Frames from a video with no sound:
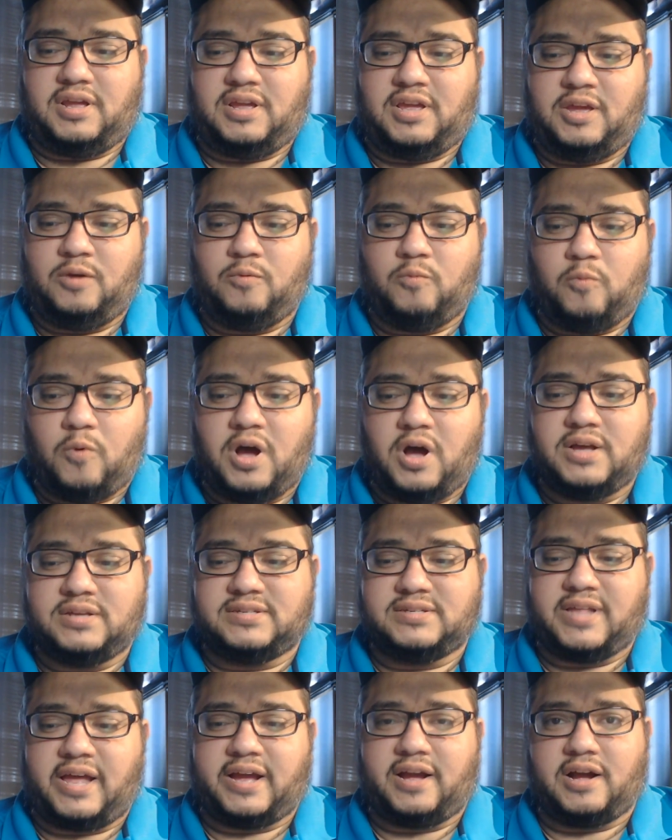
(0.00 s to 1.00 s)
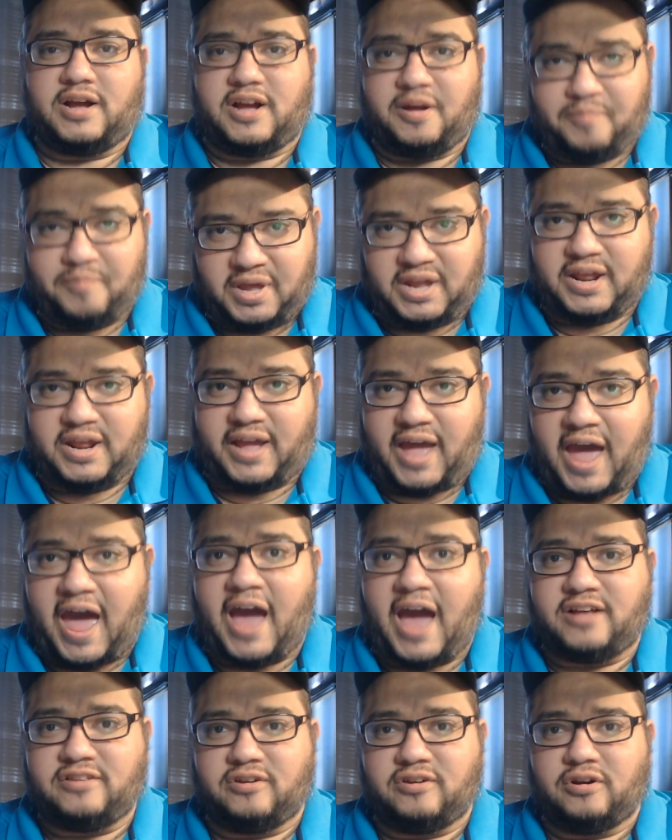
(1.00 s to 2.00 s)
he was like a comedic
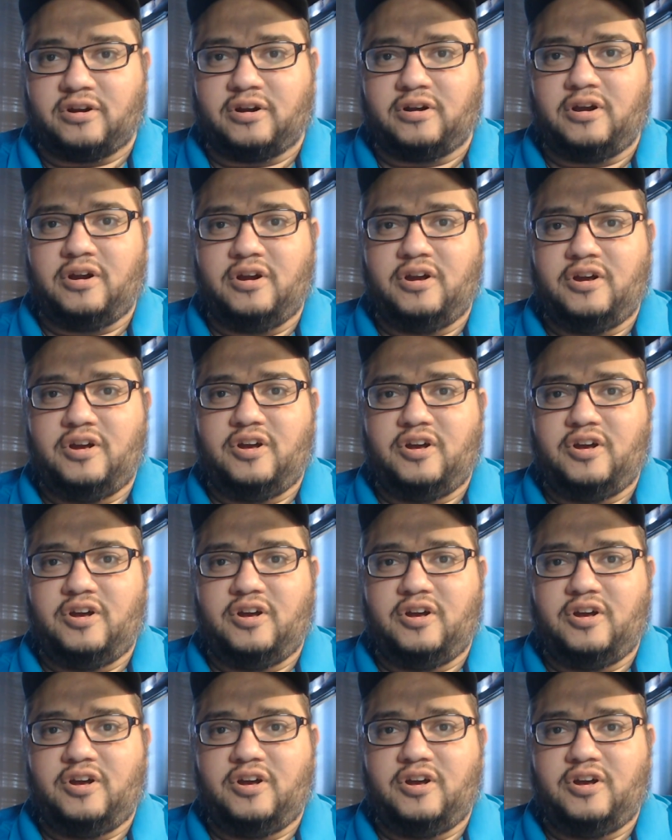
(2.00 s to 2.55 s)
actor